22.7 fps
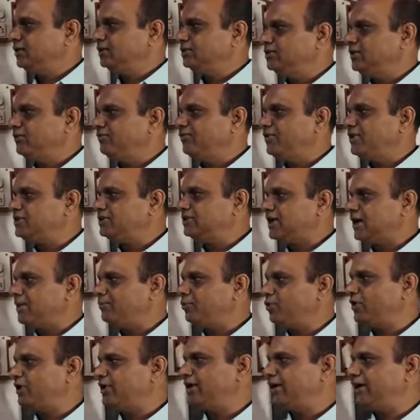The first
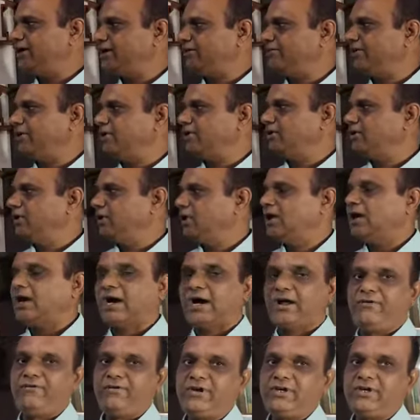component interval
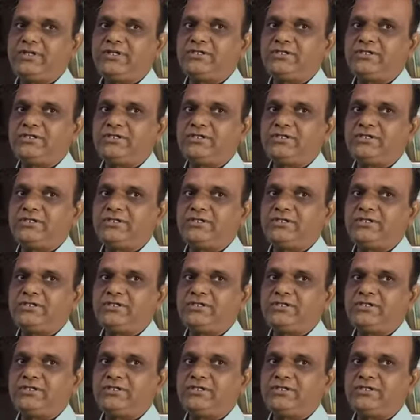I1